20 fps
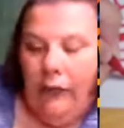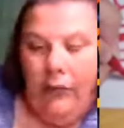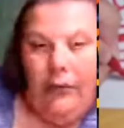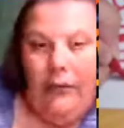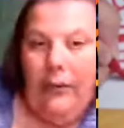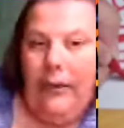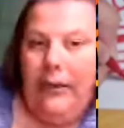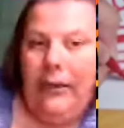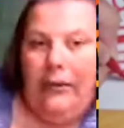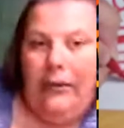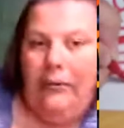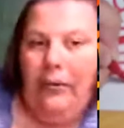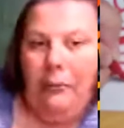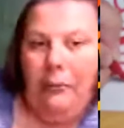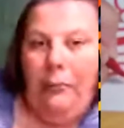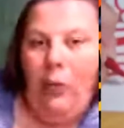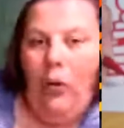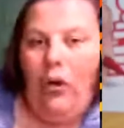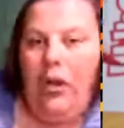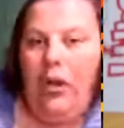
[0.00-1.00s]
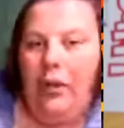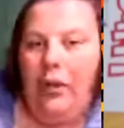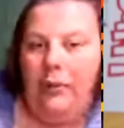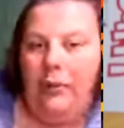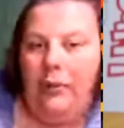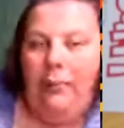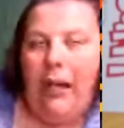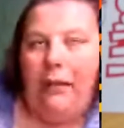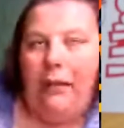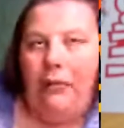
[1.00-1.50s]
or more than
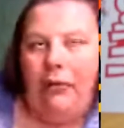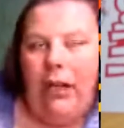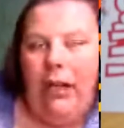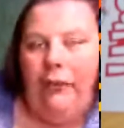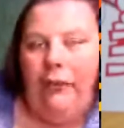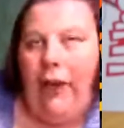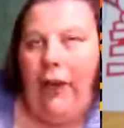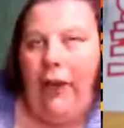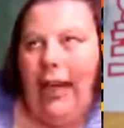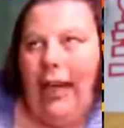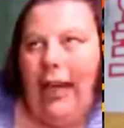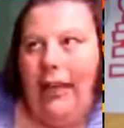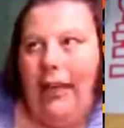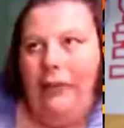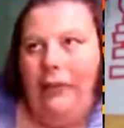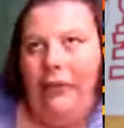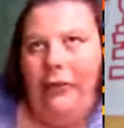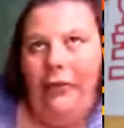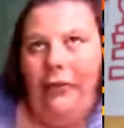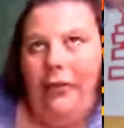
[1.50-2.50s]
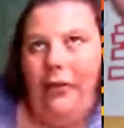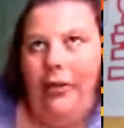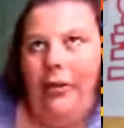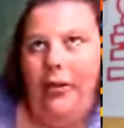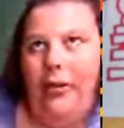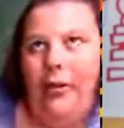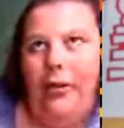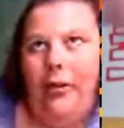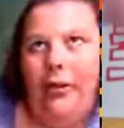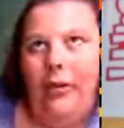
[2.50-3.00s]
about 3 or 5
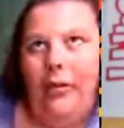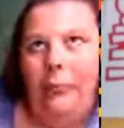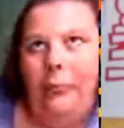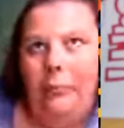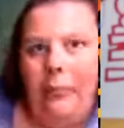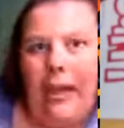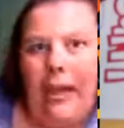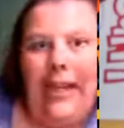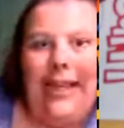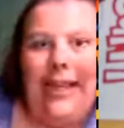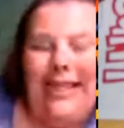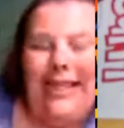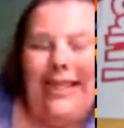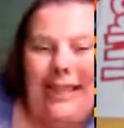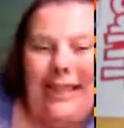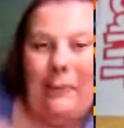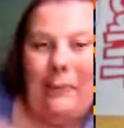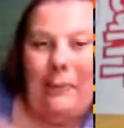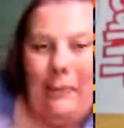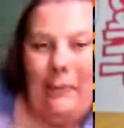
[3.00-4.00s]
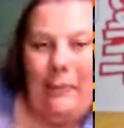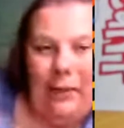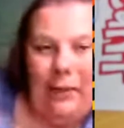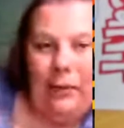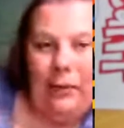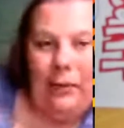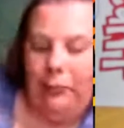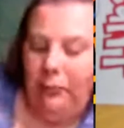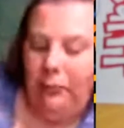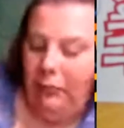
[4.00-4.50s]
minutes at the
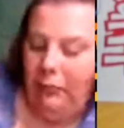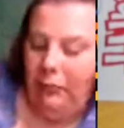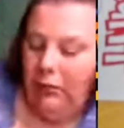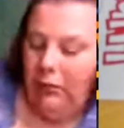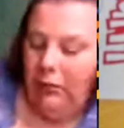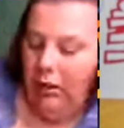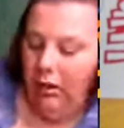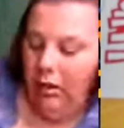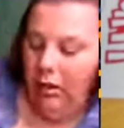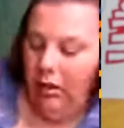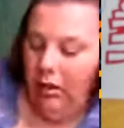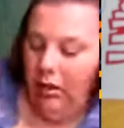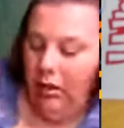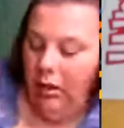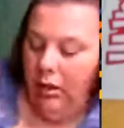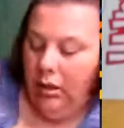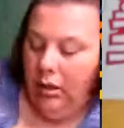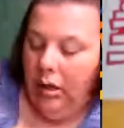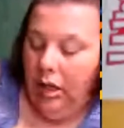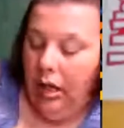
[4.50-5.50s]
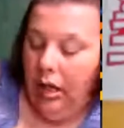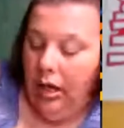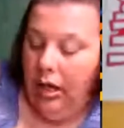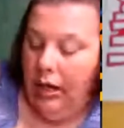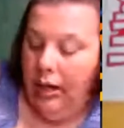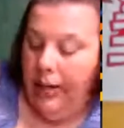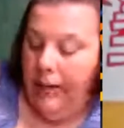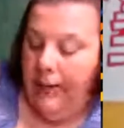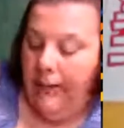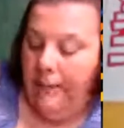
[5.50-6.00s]
minimum.
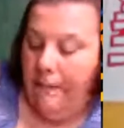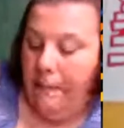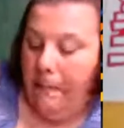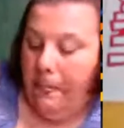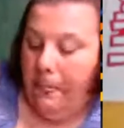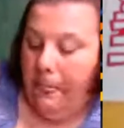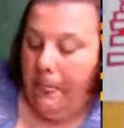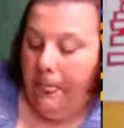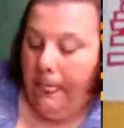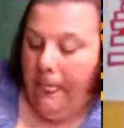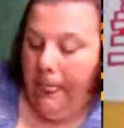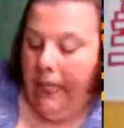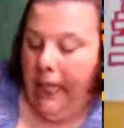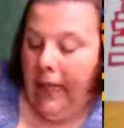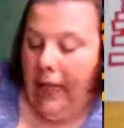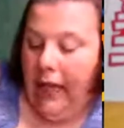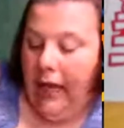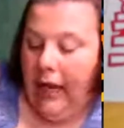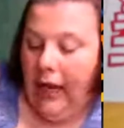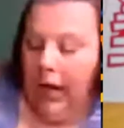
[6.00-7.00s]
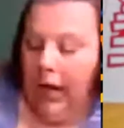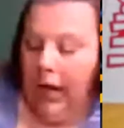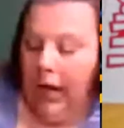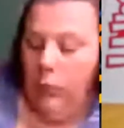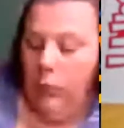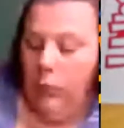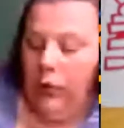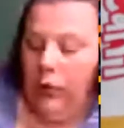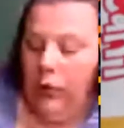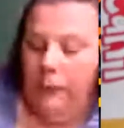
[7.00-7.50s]
I
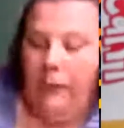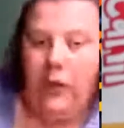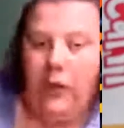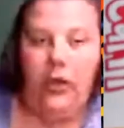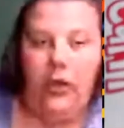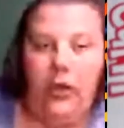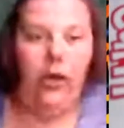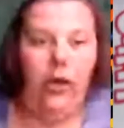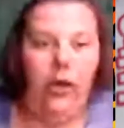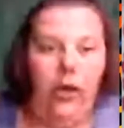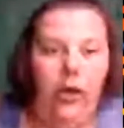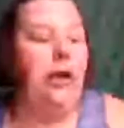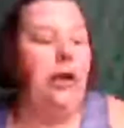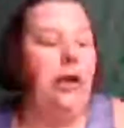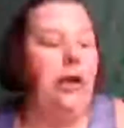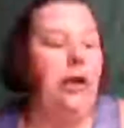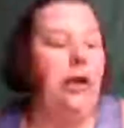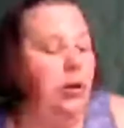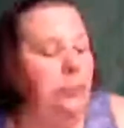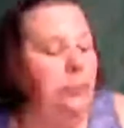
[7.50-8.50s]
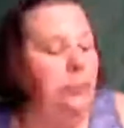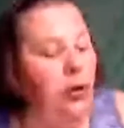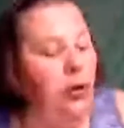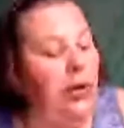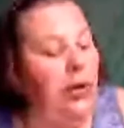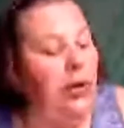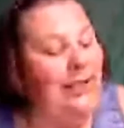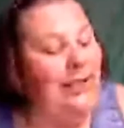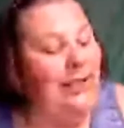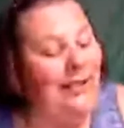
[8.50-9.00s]
want them, I don't want them no
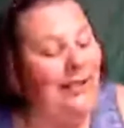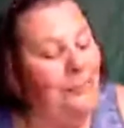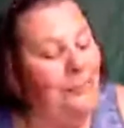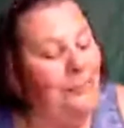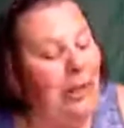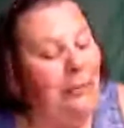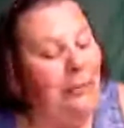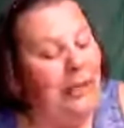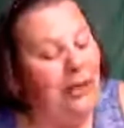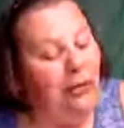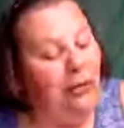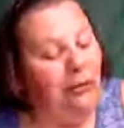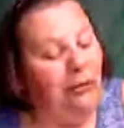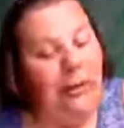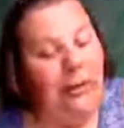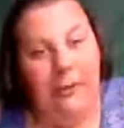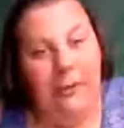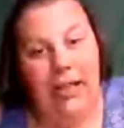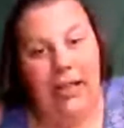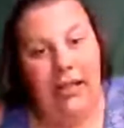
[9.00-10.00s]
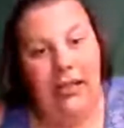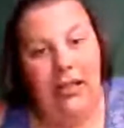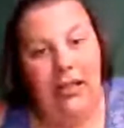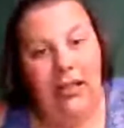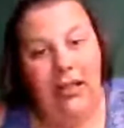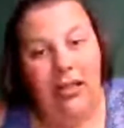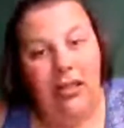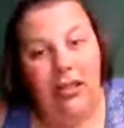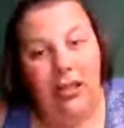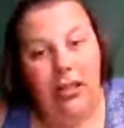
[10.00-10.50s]
less than maybe 3
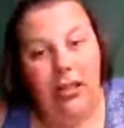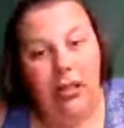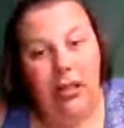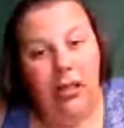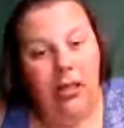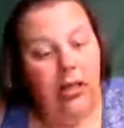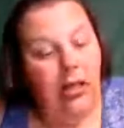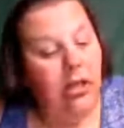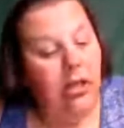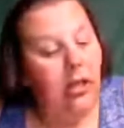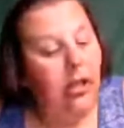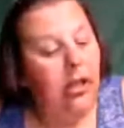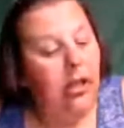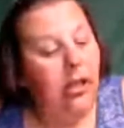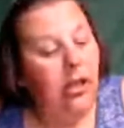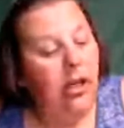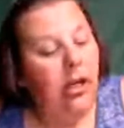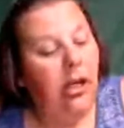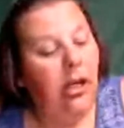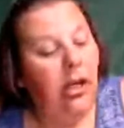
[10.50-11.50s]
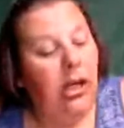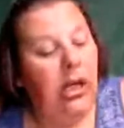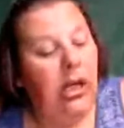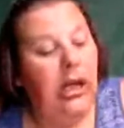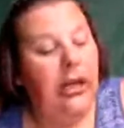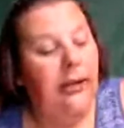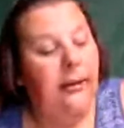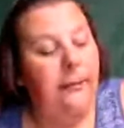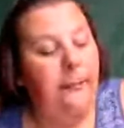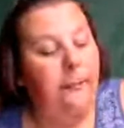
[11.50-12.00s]
minutes.
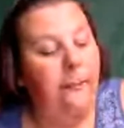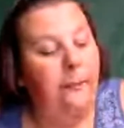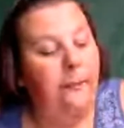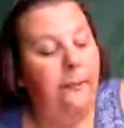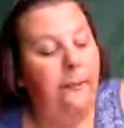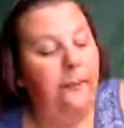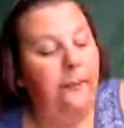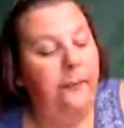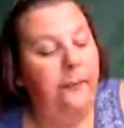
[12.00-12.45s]
So,